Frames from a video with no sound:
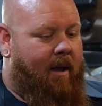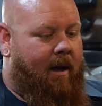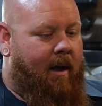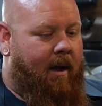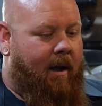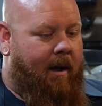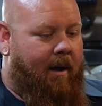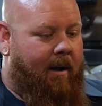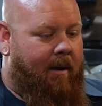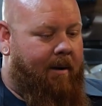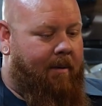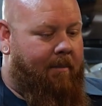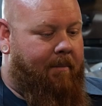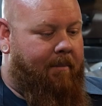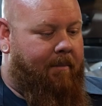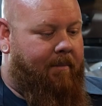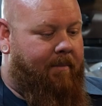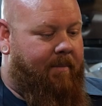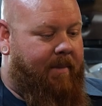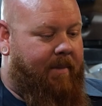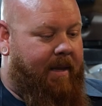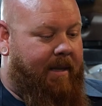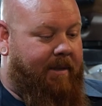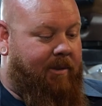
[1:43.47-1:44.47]

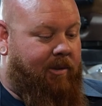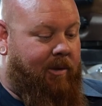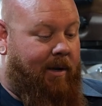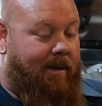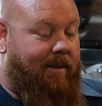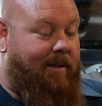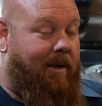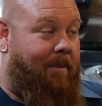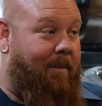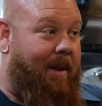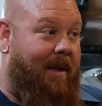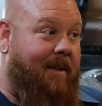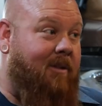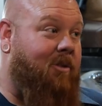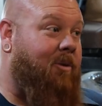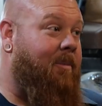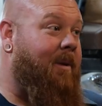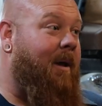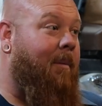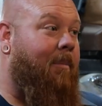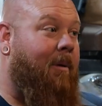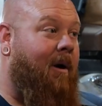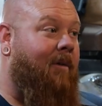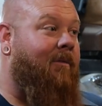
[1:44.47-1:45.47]
And so I was like, man, this
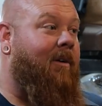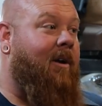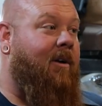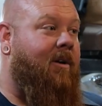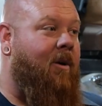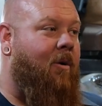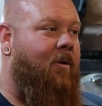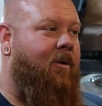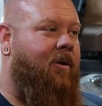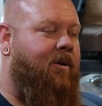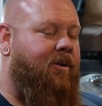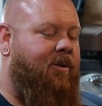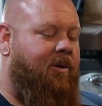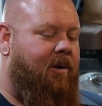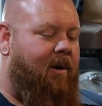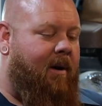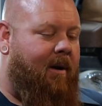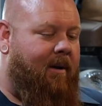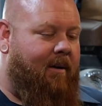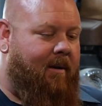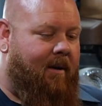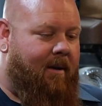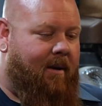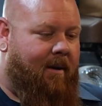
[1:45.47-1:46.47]
will be a perfect donor
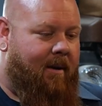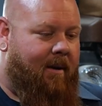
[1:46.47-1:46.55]
truck.